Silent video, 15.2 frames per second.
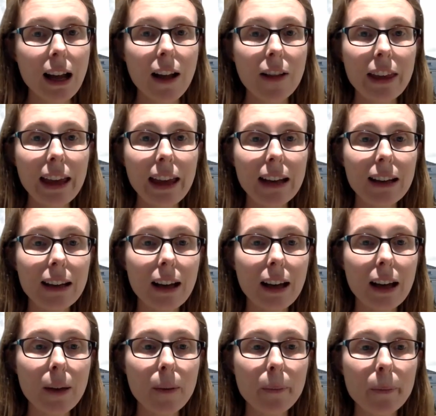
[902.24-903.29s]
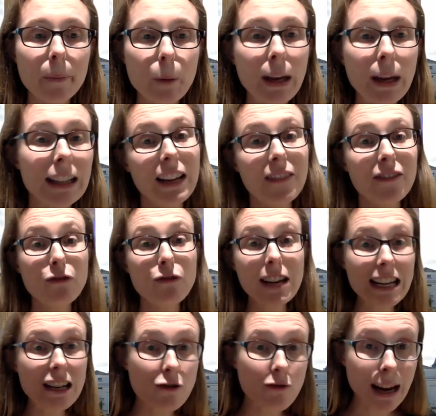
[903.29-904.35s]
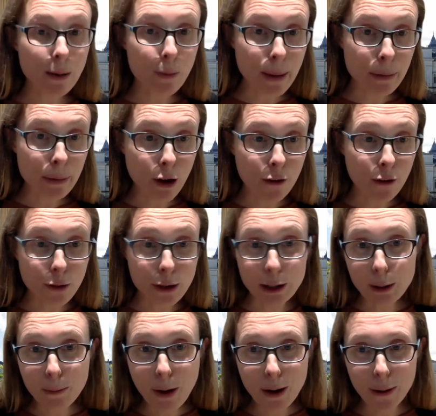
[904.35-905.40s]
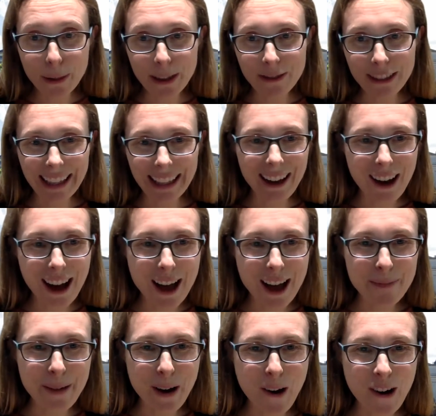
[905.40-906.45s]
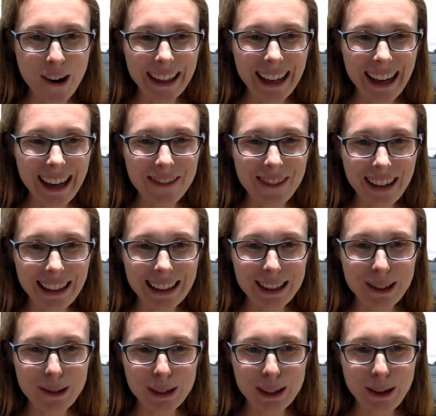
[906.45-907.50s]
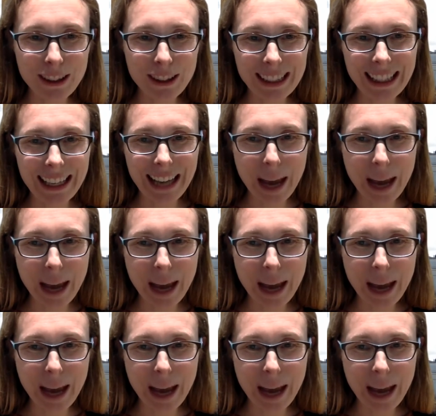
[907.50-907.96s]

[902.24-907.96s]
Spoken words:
then we actually have a really great webinar for you tomorrow evening on advanced audiology,